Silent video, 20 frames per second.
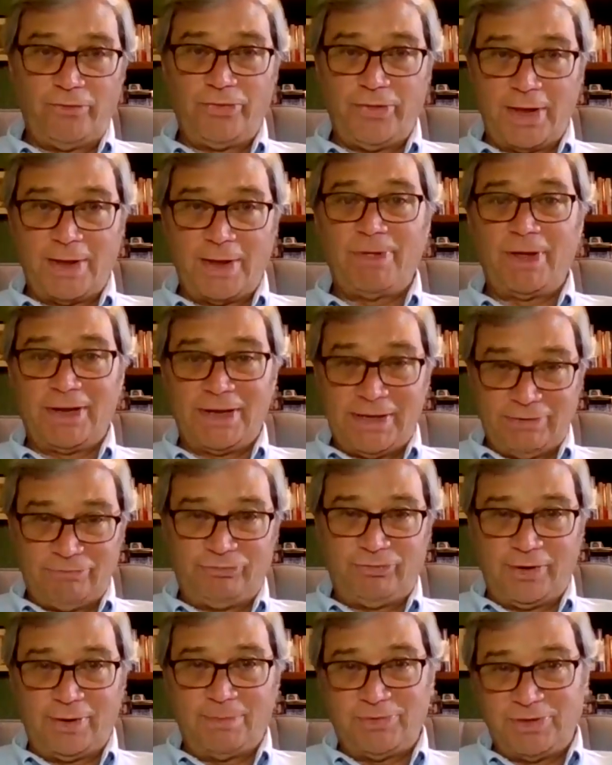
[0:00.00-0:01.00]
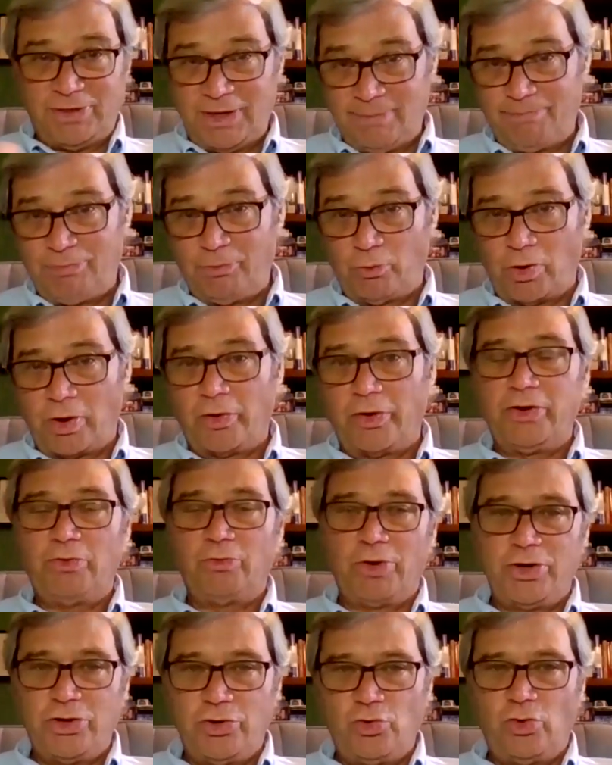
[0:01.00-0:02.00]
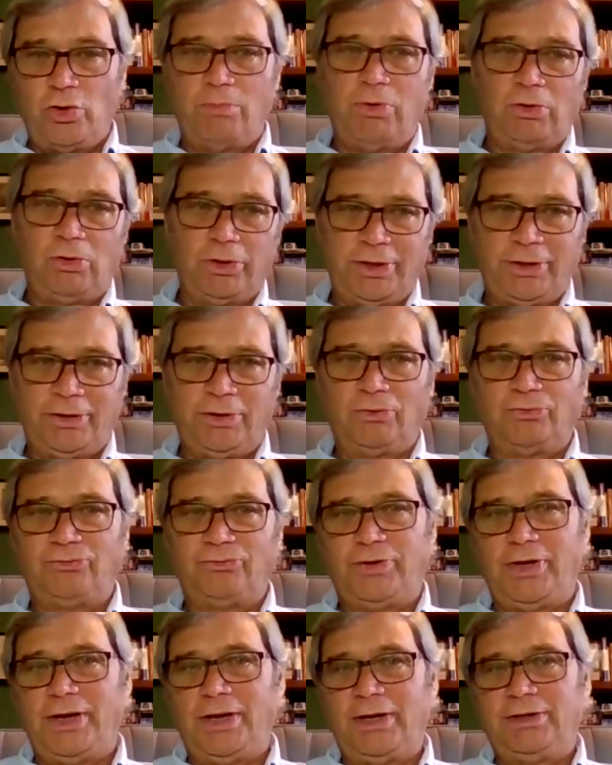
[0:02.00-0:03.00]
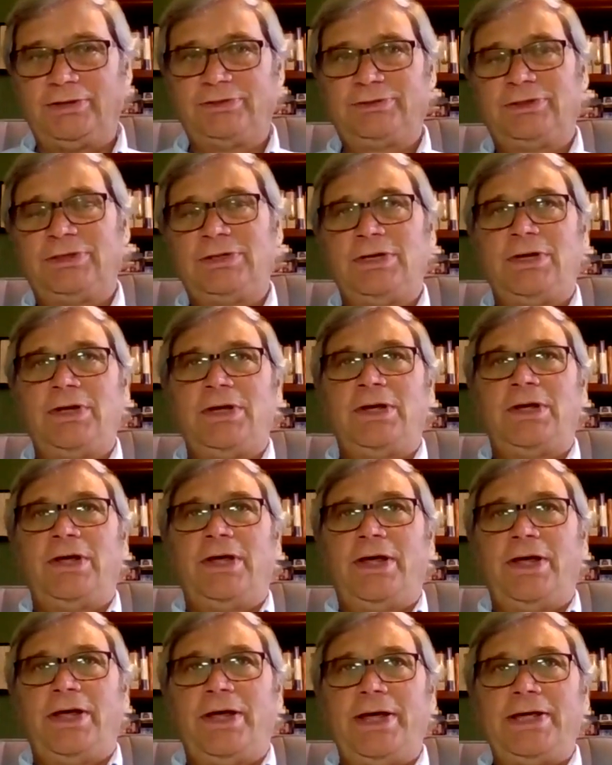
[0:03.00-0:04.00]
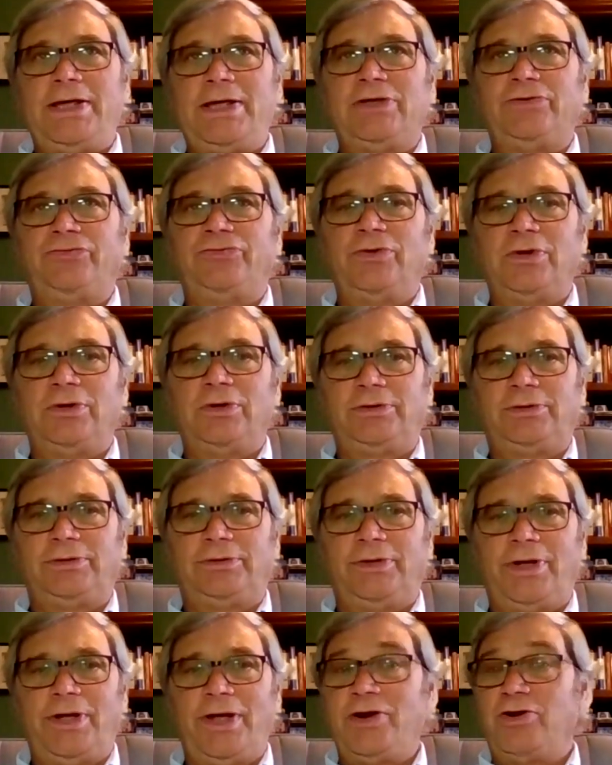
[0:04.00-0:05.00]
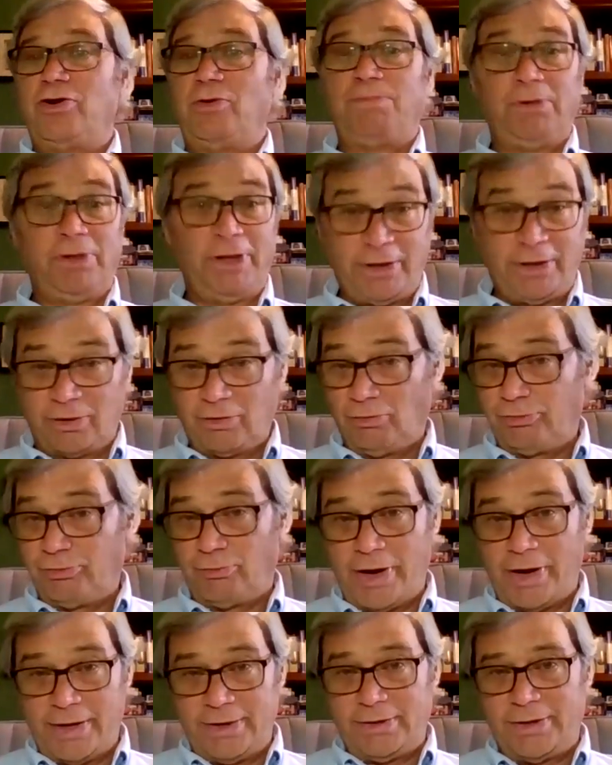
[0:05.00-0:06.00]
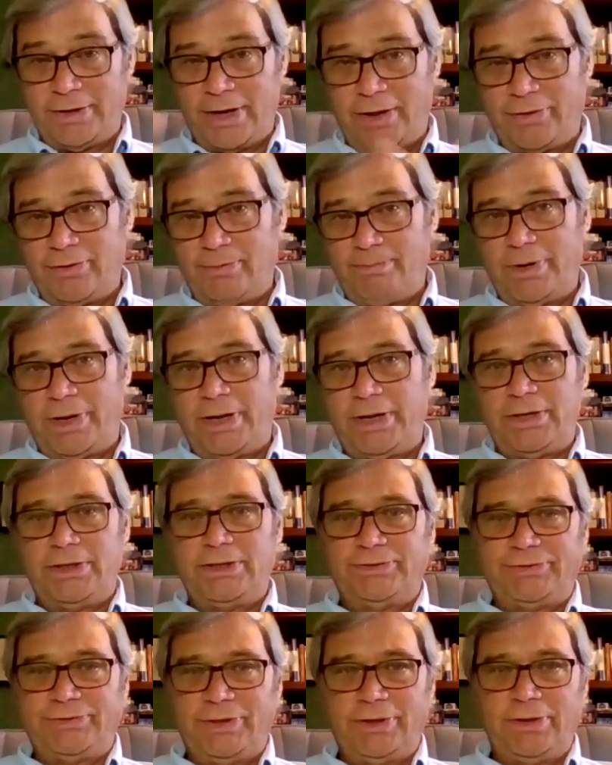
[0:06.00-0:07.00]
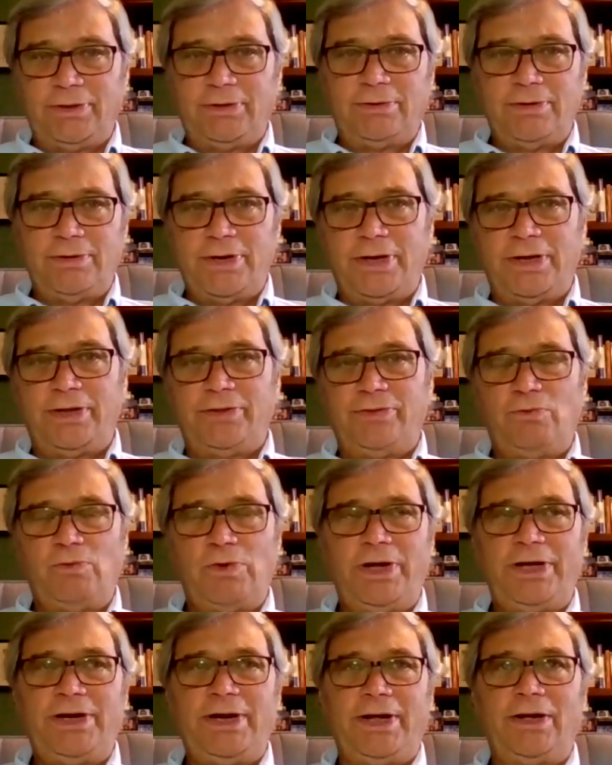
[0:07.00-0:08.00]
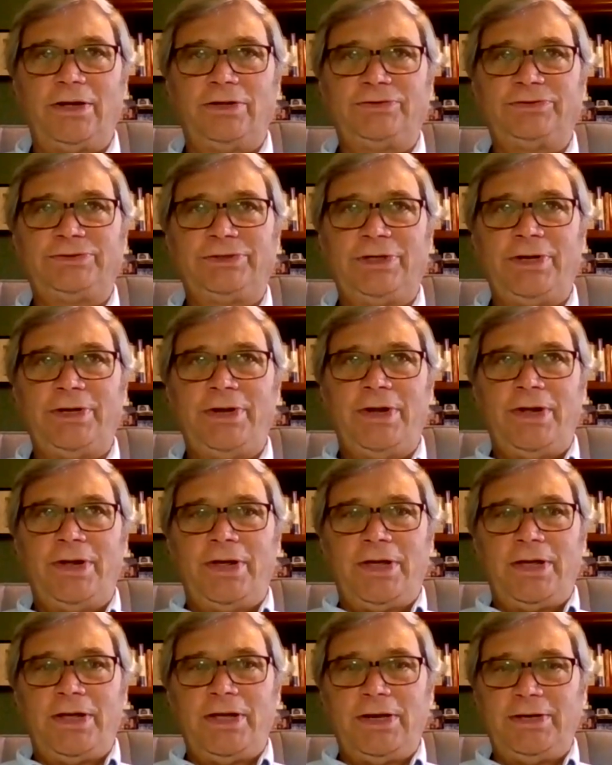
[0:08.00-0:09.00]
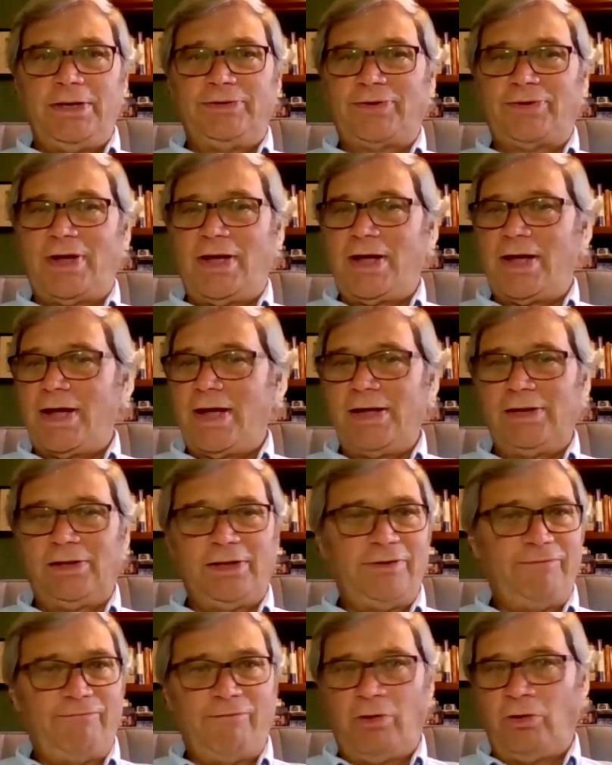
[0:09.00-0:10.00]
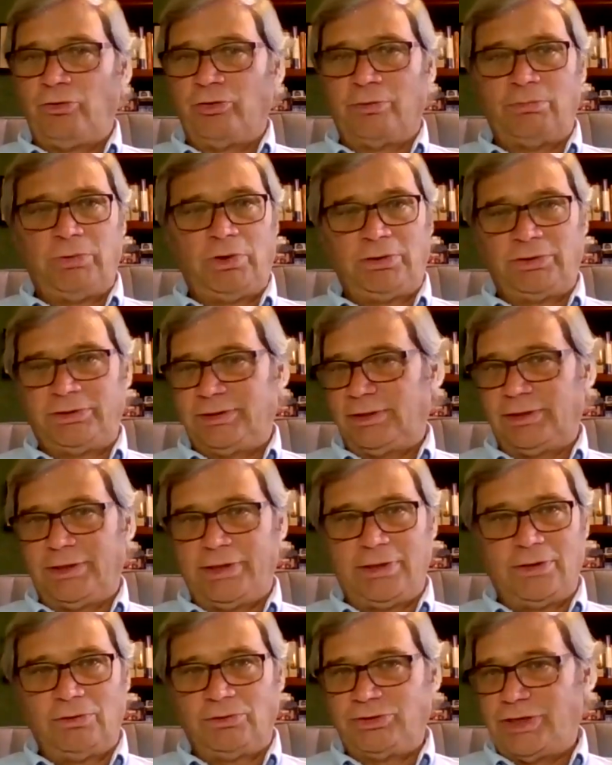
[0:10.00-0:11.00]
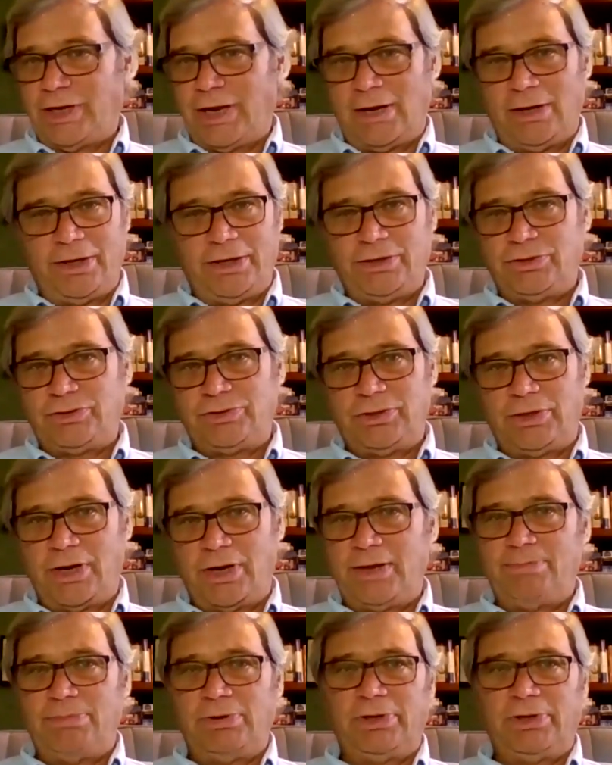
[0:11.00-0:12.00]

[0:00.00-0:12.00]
them that gives them temporary renewable legal status isn't under political threat now that Biden is in the White House. It is highly vulnerable to legal challenge, and I